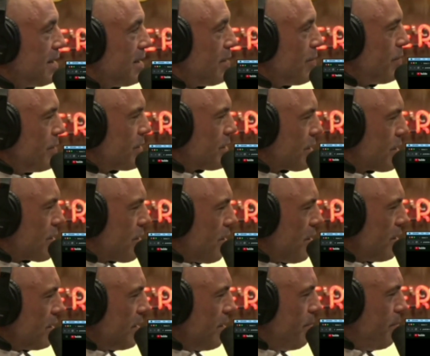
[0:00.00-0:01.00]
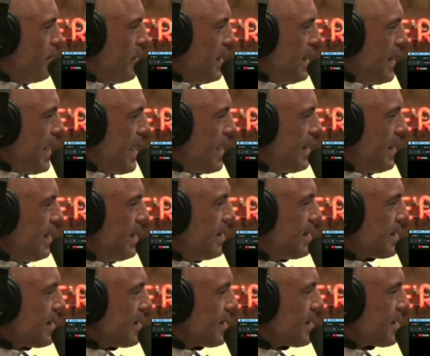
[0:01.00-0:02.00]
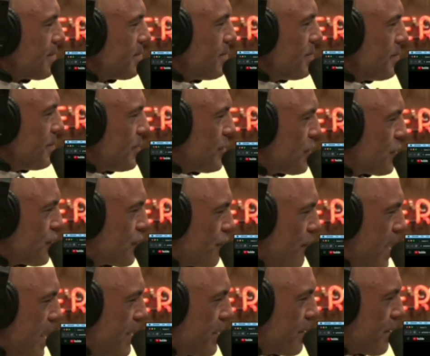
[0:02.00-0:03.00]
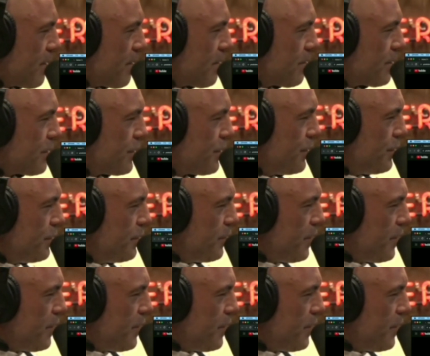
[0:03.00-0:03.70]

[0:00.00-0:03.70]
What's it called? The BAE System Striker 2